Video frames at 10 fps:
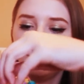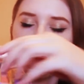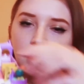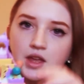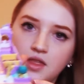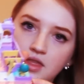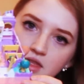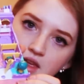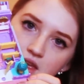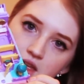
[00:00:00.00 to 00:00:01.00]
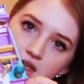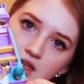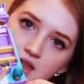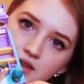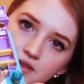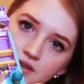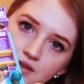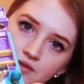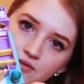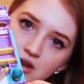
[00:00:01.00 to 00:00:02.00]
like that.
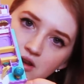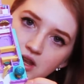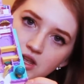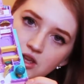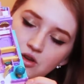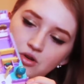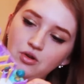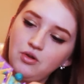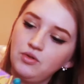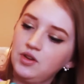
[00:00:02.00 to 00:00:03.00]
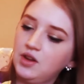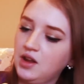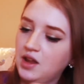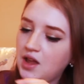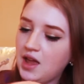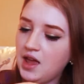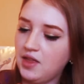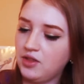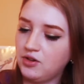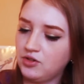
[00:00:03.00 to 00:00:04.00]
Very cute.
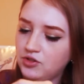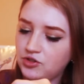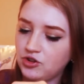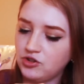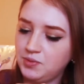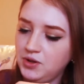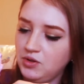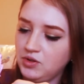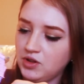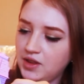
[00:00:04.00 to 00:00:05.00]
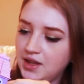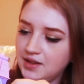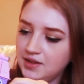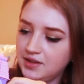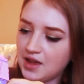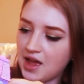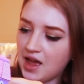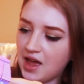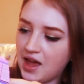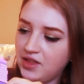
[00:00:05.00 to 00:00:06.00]
And there's church pews on the
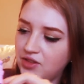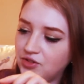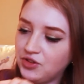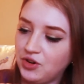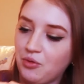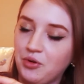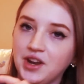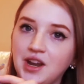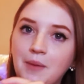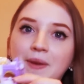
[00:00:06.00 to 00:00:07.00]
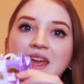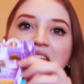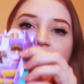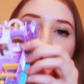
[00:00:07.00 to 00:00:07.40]
inside. There's an organ, a pink